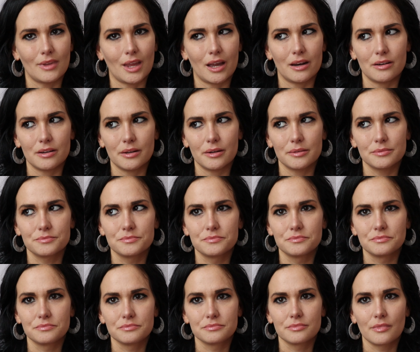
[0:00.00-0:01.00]
I don't know.
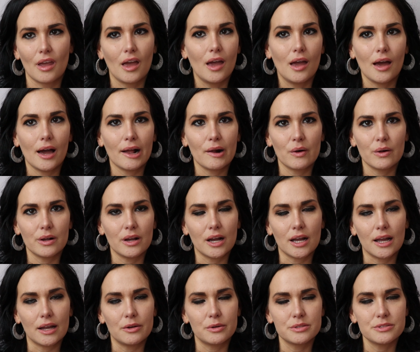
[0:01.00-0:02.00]

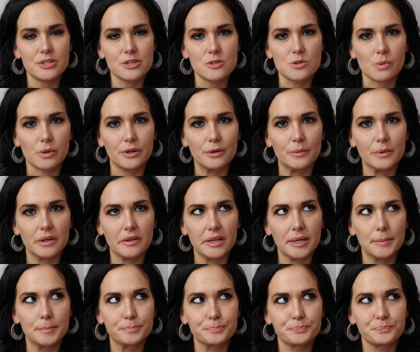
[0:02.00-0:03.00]
I don't do Twitter
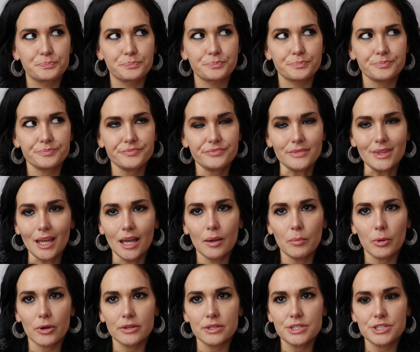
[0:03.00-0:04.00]
really. I
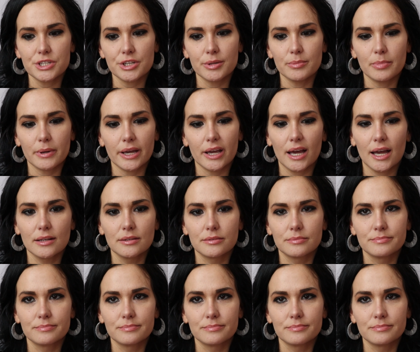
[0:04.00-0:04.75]
probably should, but